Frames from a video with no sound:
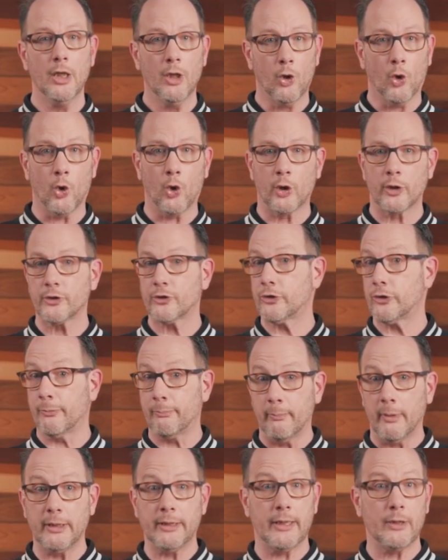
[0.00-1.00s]
or
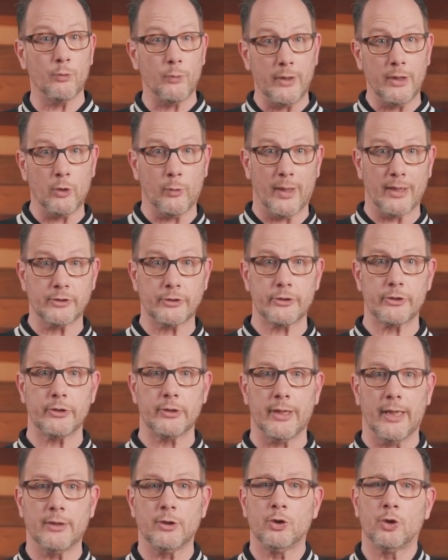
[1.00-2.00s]
submitting requests
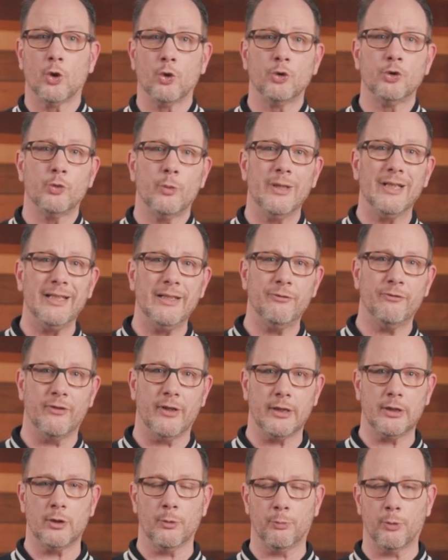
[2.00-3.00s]
that don't really
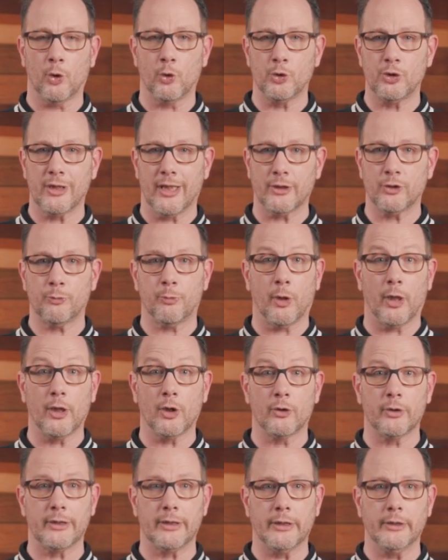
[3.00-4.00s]
fit the project's
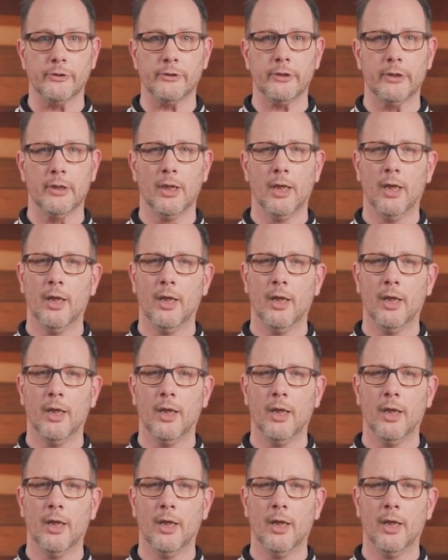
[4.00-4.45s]
priorities.